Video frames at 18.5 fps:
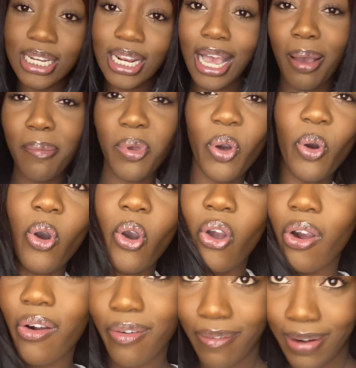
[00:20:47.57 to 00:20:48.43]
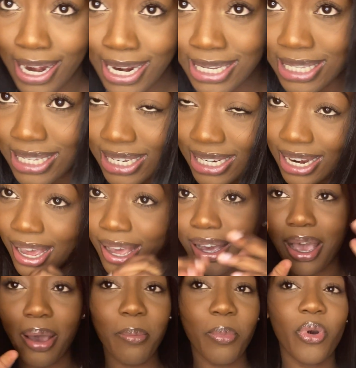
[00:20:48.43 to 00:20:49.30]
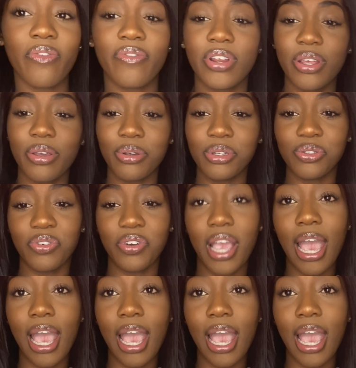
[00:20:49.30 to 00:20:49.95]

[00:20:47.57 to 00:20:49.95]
got me going crazy. Now I got more videos for